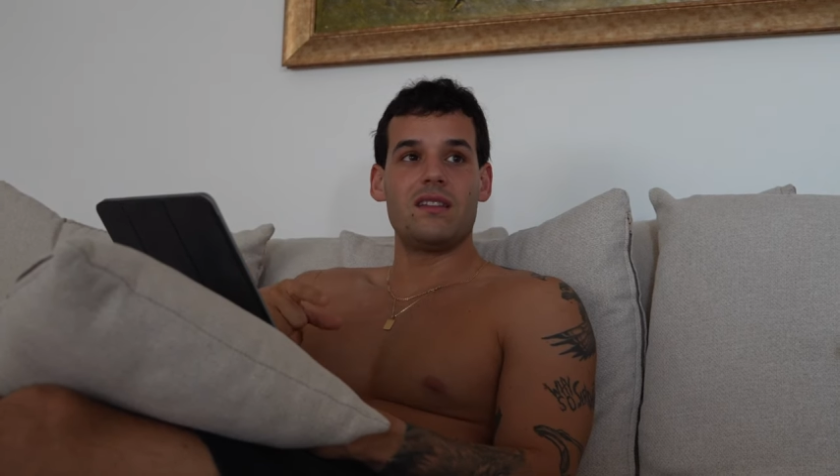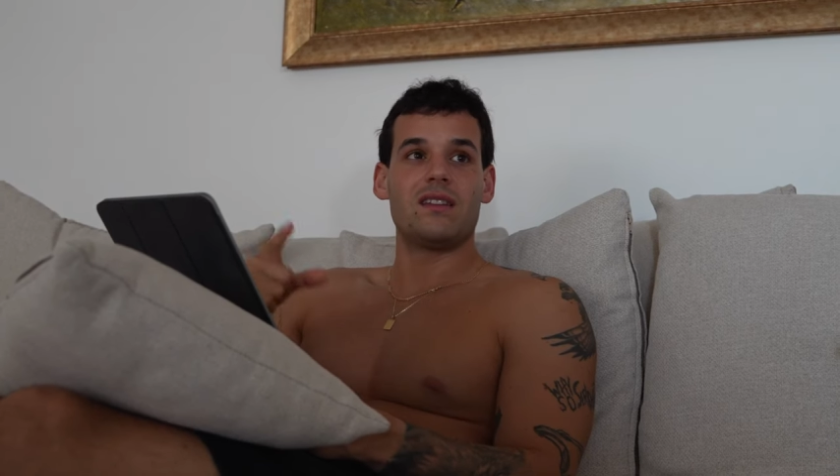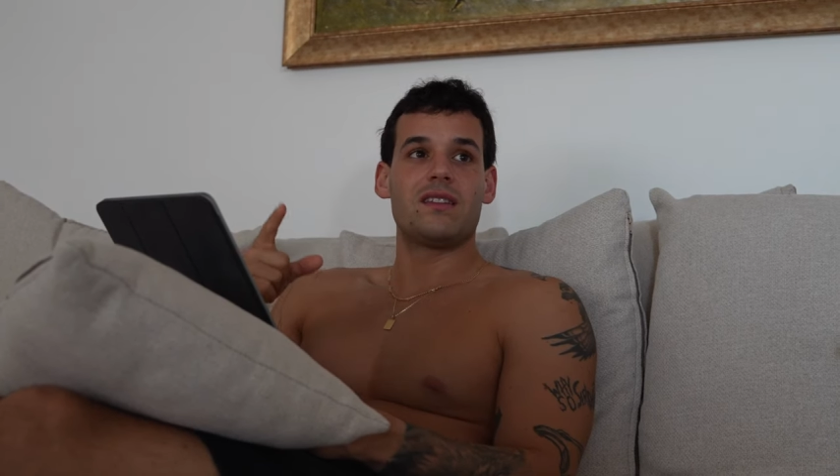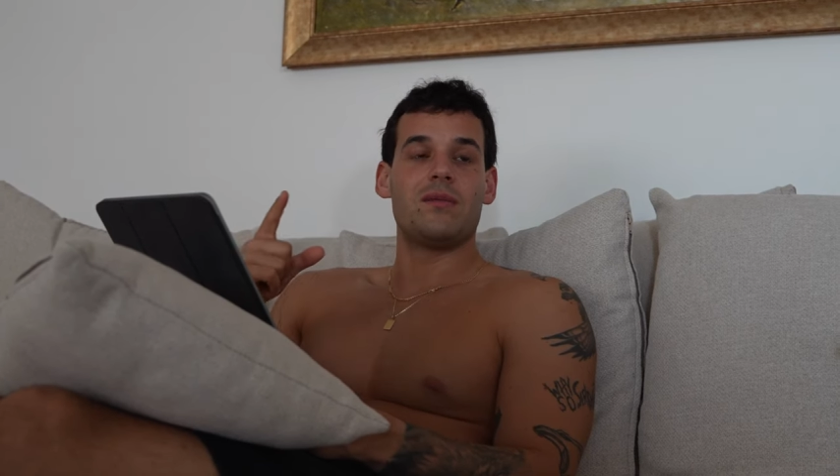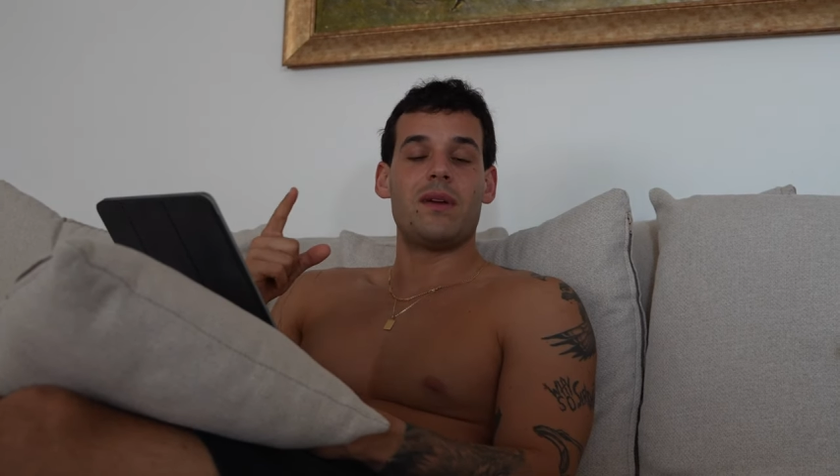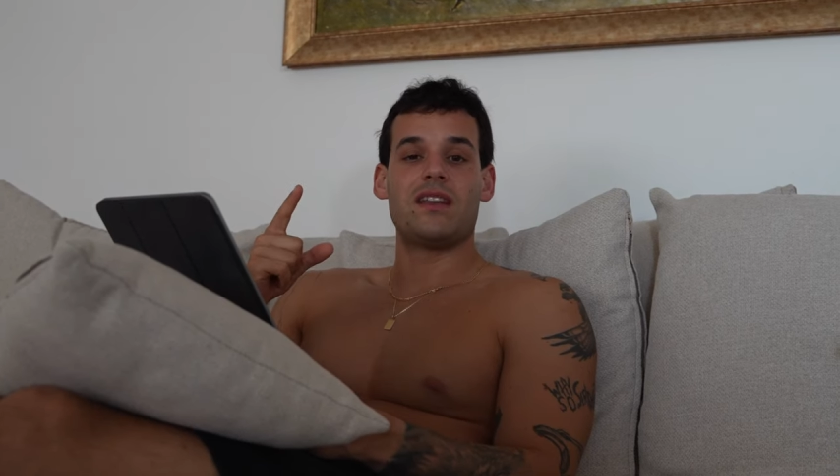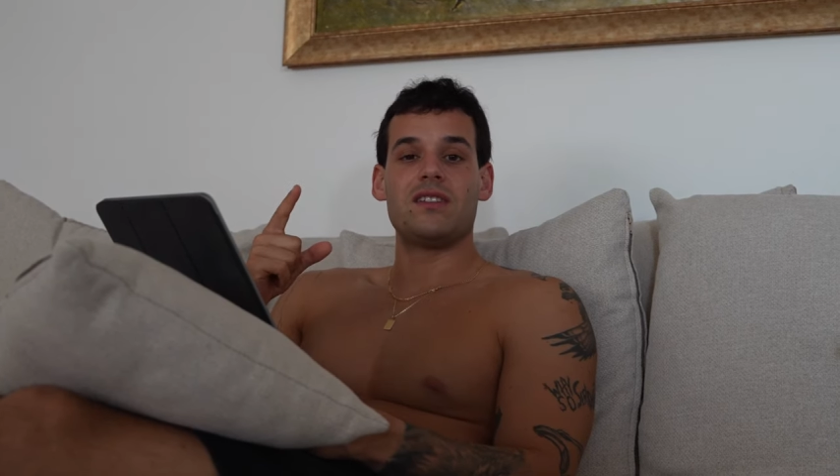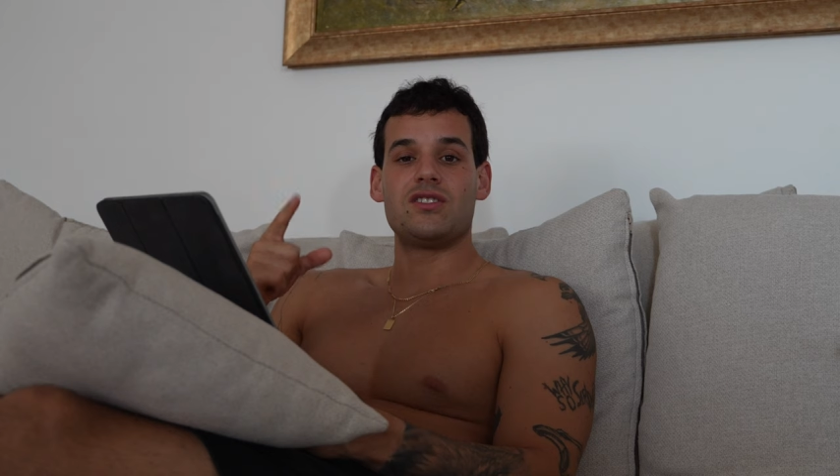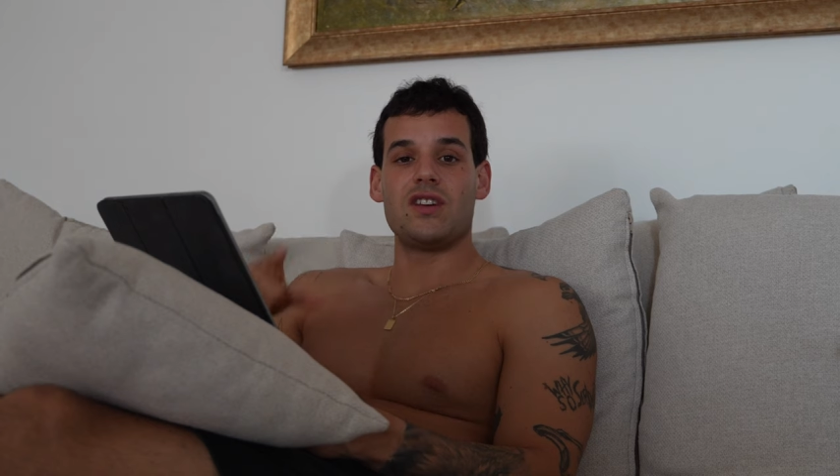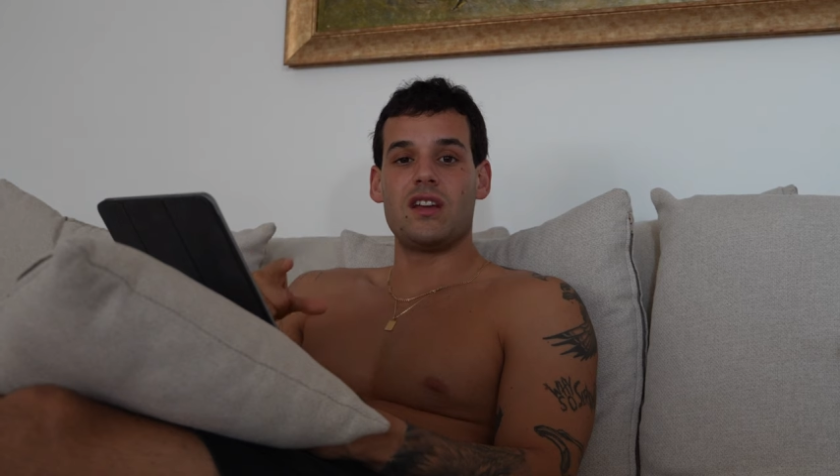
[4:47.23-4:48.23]
that can make
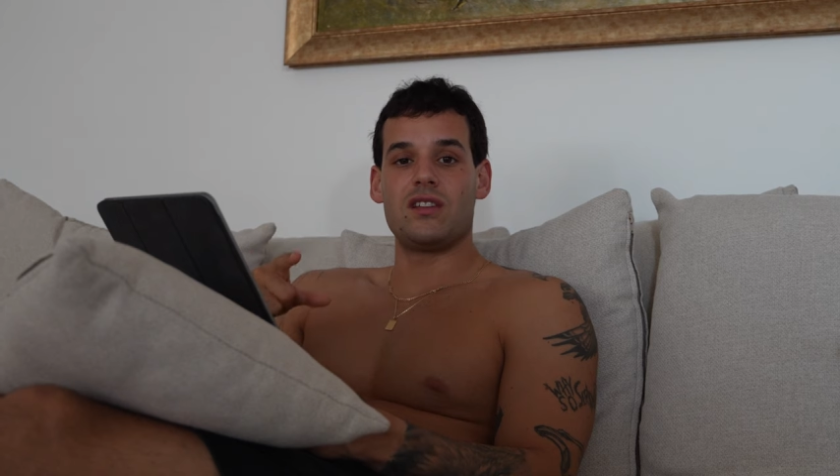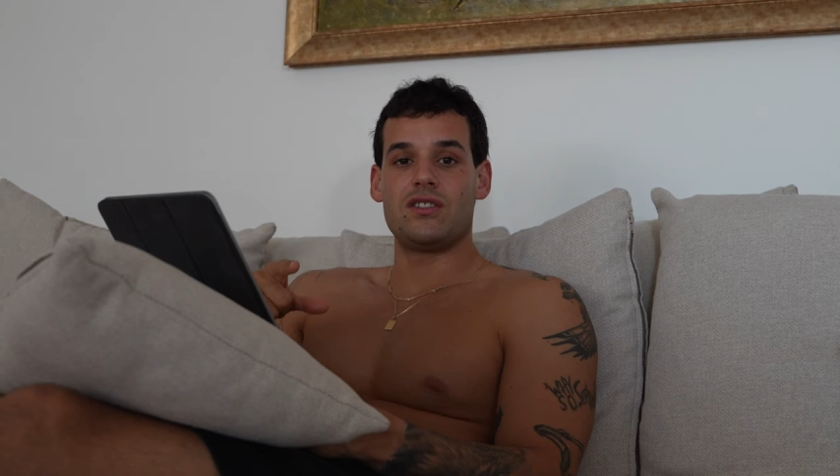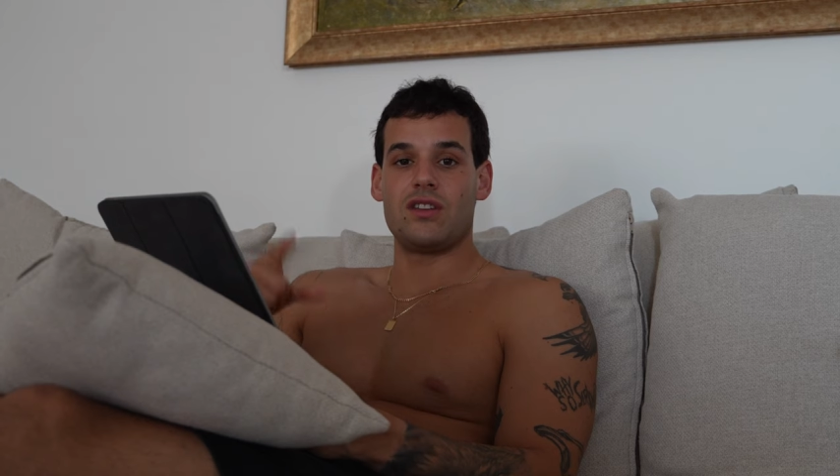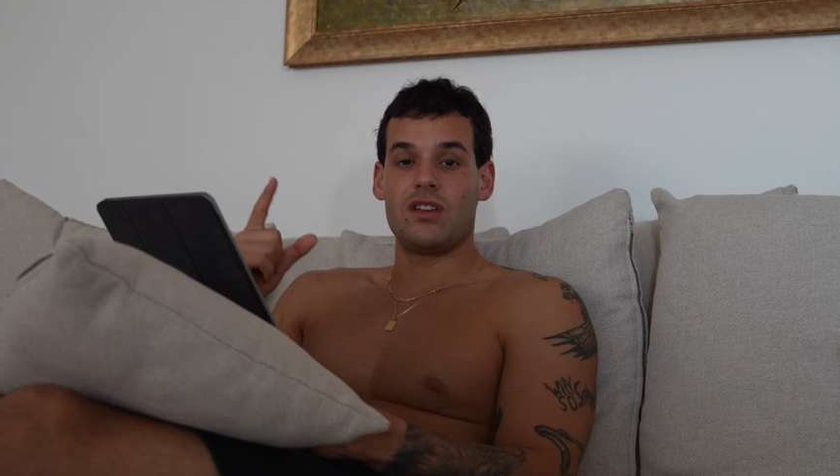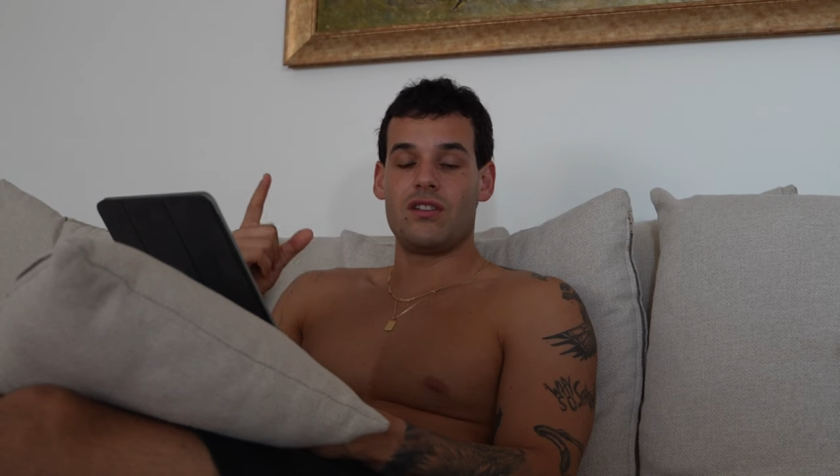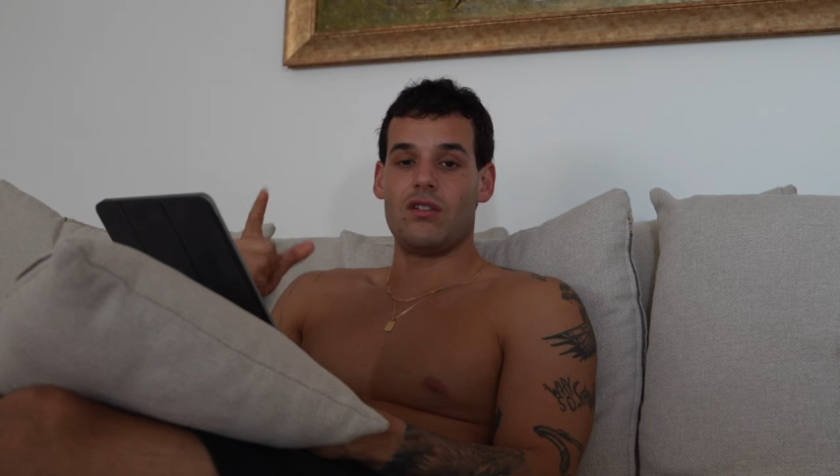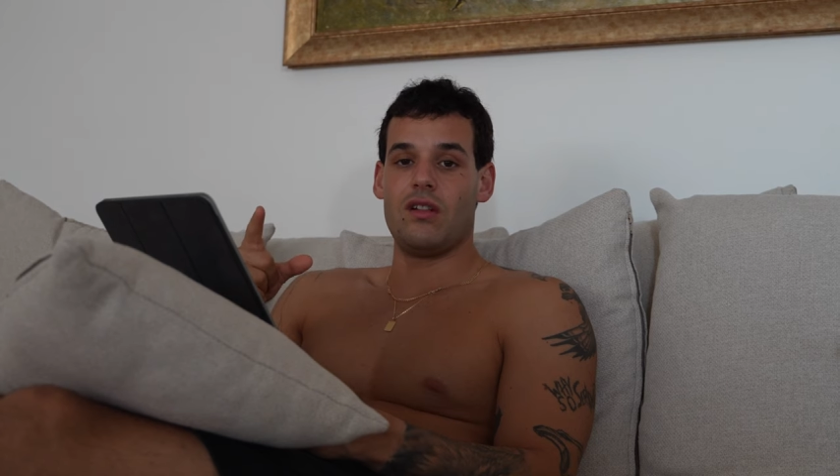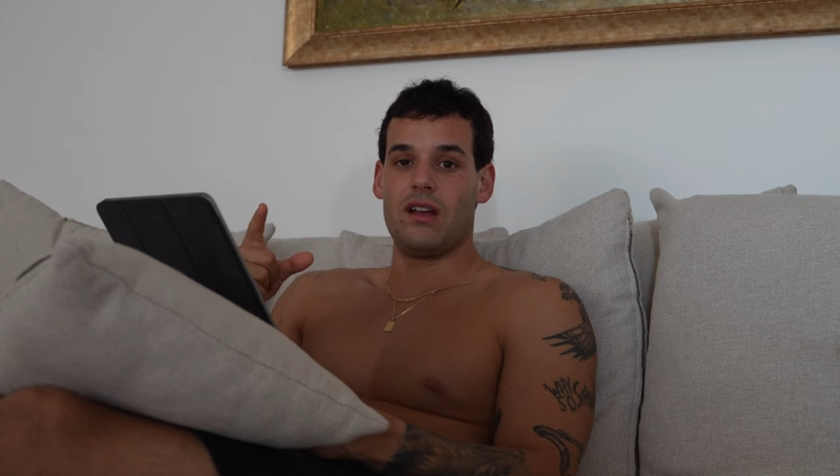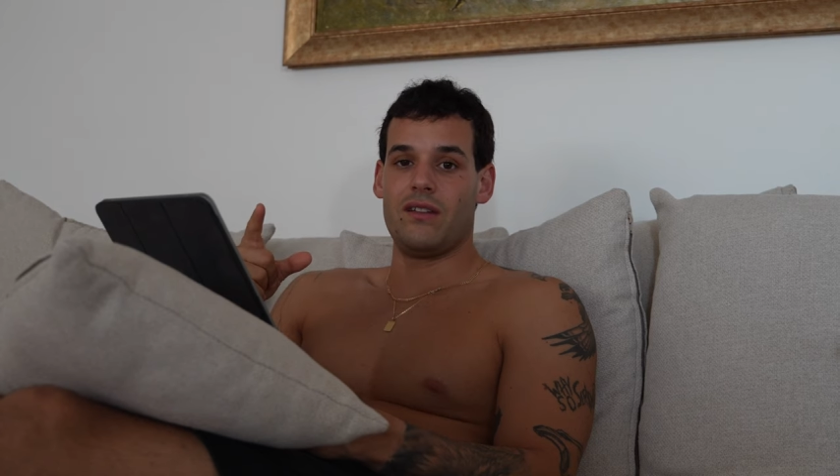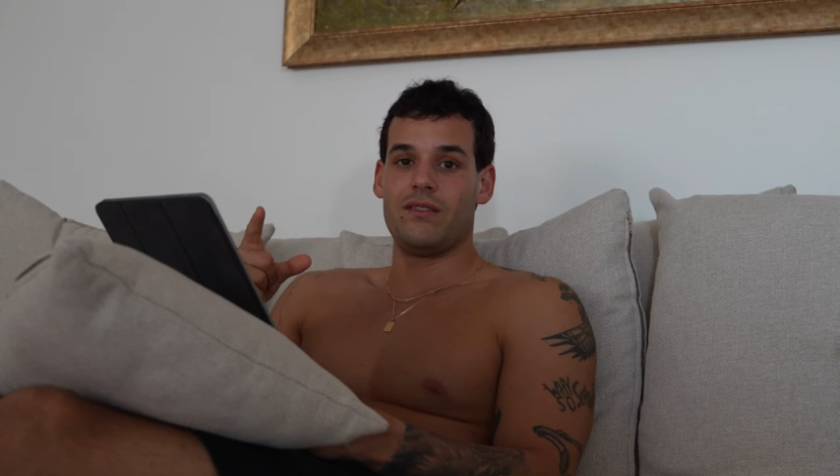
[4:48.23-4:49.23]
the change in your
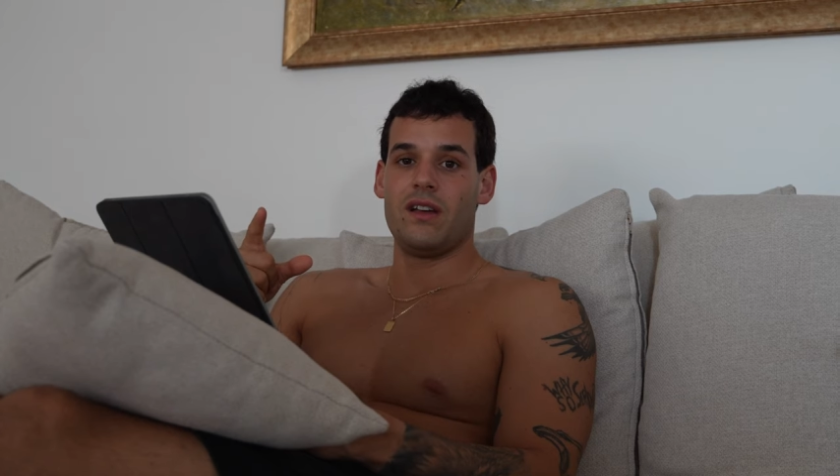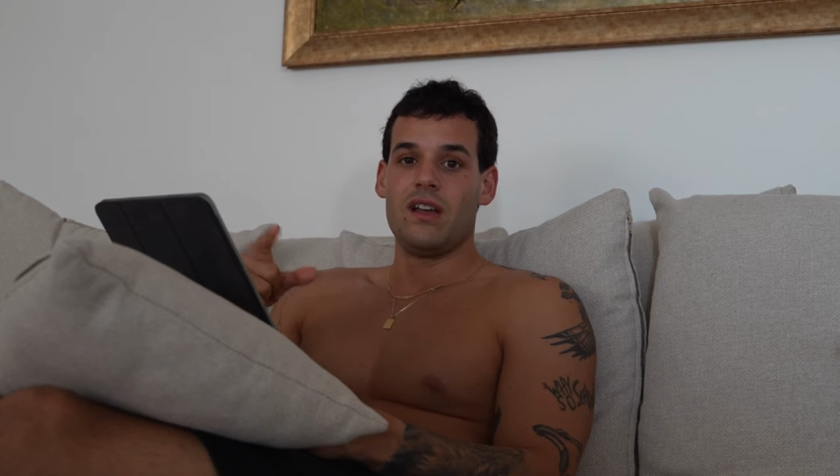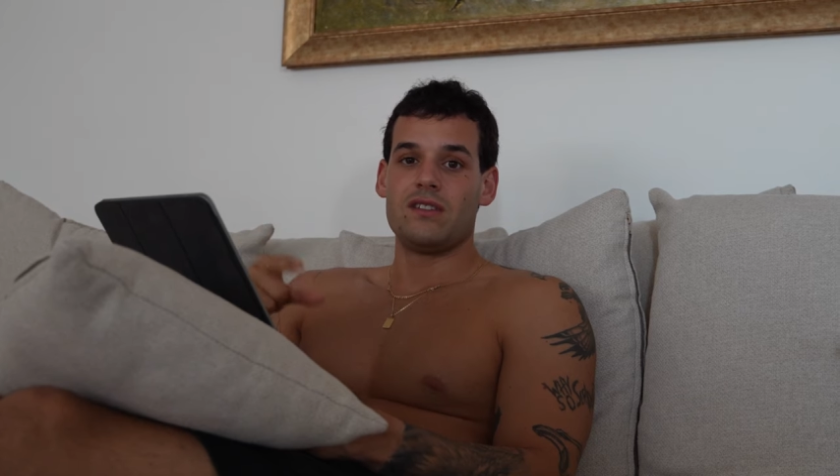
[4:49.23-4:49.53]
life.